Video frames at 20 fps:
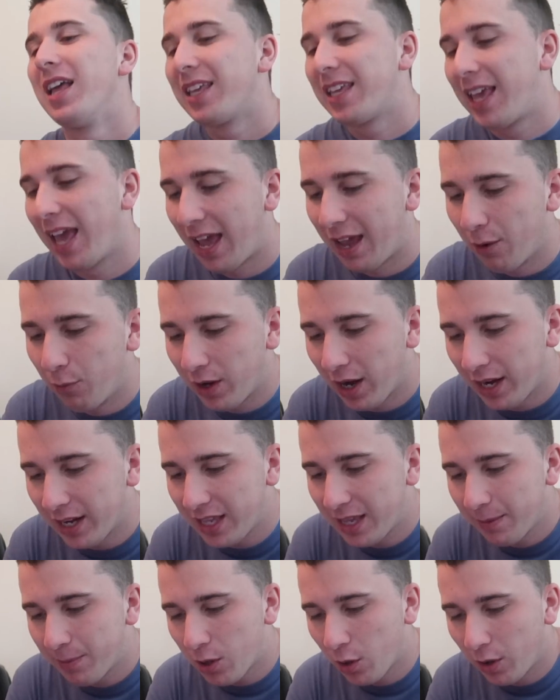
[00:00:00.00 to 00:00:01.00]
Okay, we got to
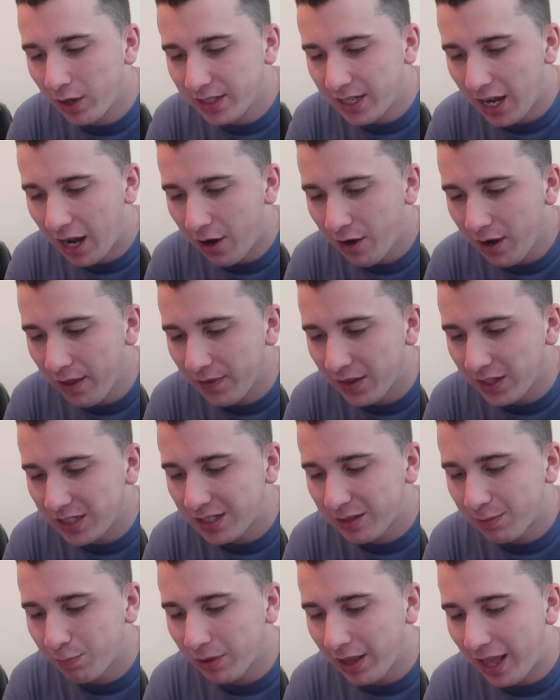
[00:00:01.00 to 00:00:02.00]
keep going down. The
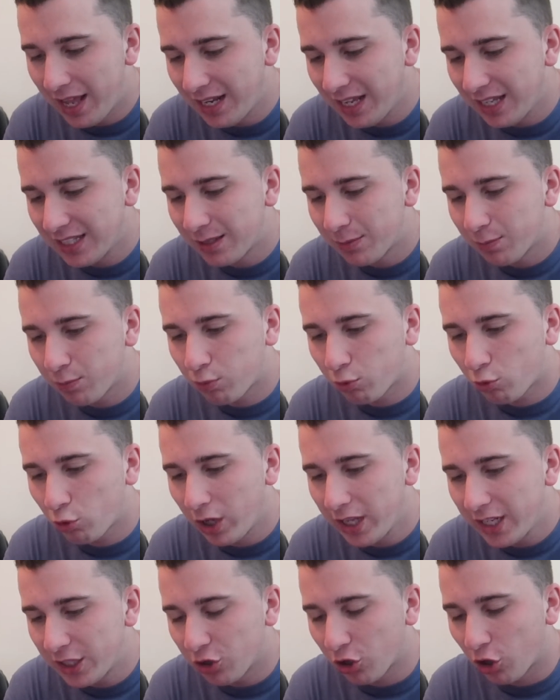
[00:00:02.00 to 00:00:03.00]
splendid
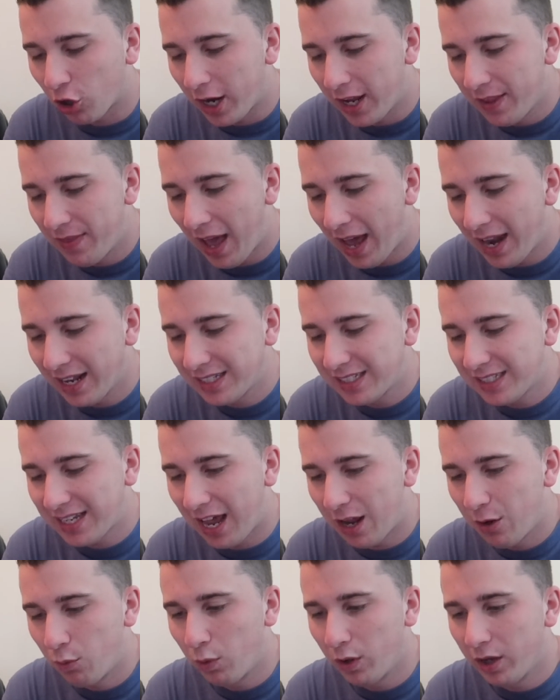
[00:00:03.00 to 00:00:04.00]
sprinter, eh, that is
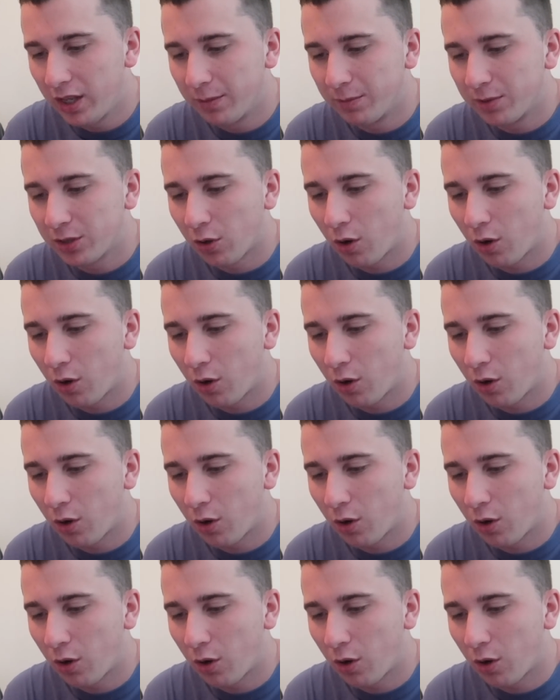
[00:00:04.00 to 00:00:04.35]
Ted Williams.